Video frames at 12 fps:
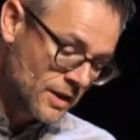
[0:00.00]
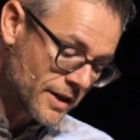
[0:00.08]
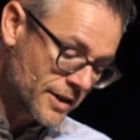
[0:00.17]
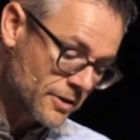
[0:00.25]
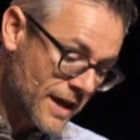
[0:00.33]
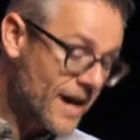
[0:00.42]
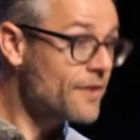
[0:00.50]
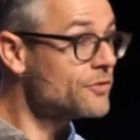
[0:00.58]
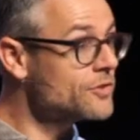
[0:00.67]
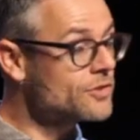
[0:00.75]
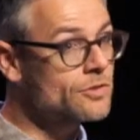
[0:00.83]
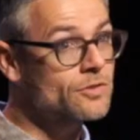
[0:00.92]

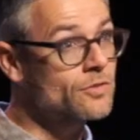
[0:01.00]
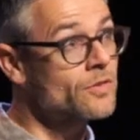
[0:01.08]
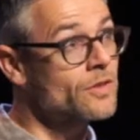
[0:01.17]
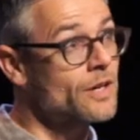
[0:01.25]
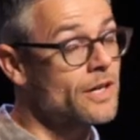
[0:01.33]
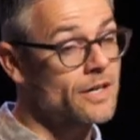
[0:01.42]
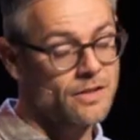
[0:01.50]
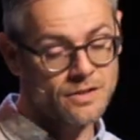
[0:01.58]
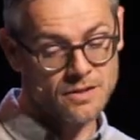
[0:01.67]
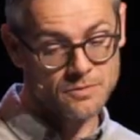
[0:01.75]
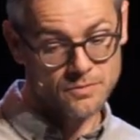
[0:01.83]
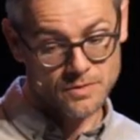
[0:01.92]
after
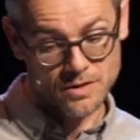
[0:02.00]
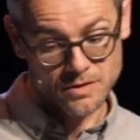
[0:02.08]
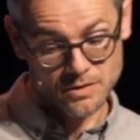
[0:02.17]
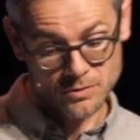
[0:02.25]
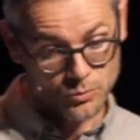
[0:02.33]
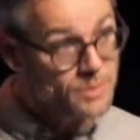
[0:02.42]
the